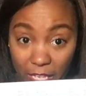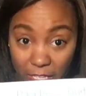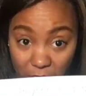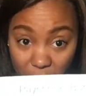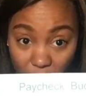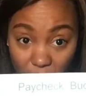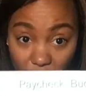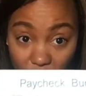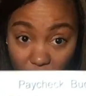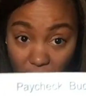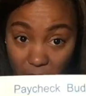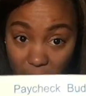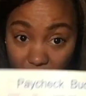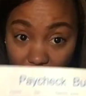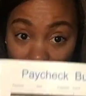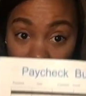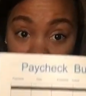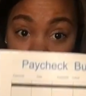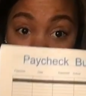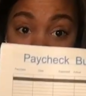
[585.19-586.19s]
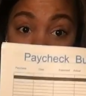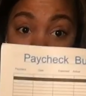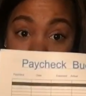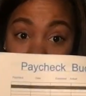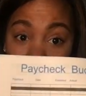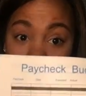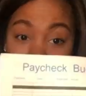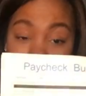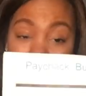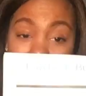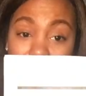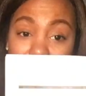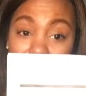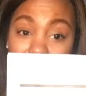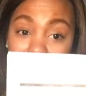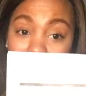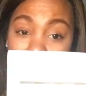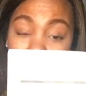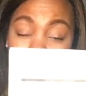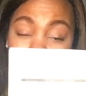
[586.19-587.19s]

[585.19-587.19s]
so you can start filling these out ahead